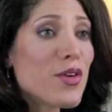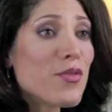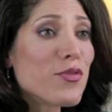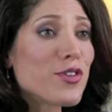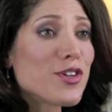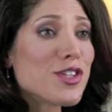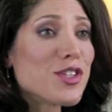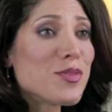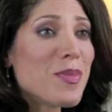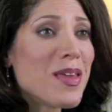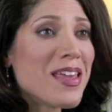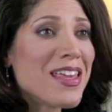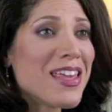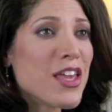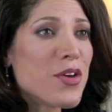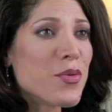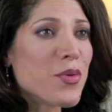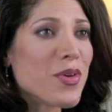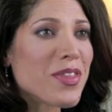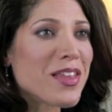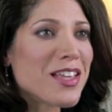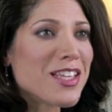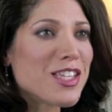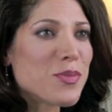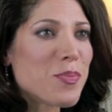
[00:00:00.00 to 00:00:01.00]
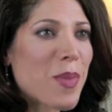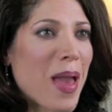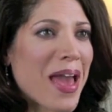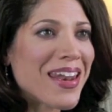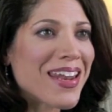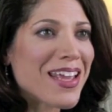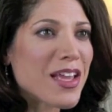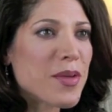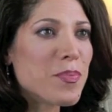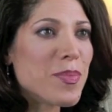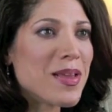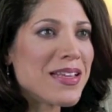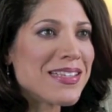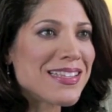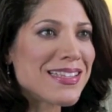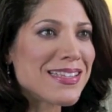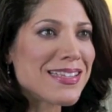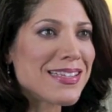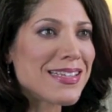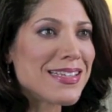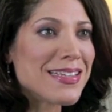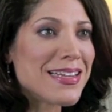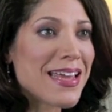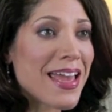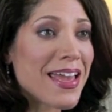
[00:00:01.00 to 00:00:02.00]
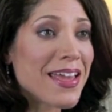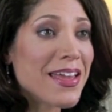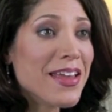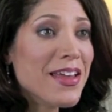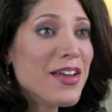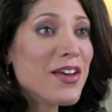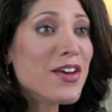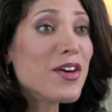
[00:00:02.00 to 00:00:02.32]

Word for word: you for speaking with Hispanic Business Today